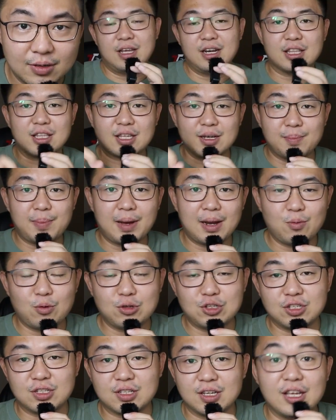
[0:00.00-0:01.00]
Then the third part,
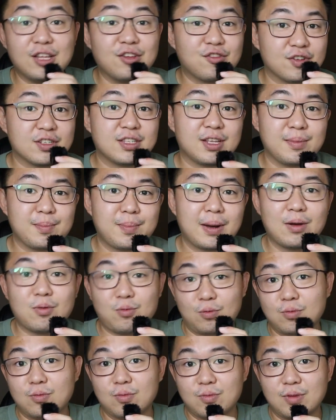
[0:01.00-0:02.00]
which is the interesting part,
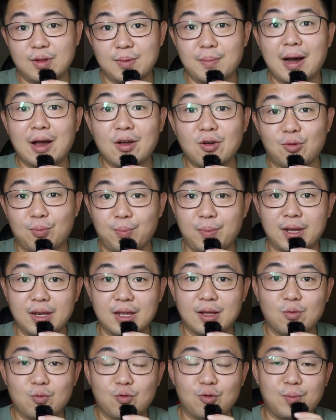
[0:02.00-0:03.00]
in my
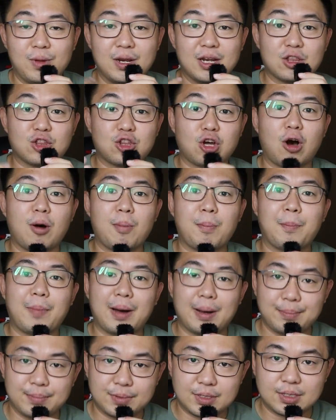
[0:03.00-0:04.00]
opinion, would be the
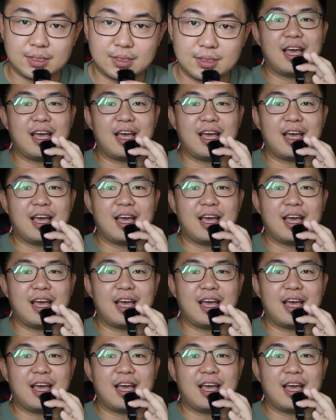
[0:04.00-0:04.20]
top-ups.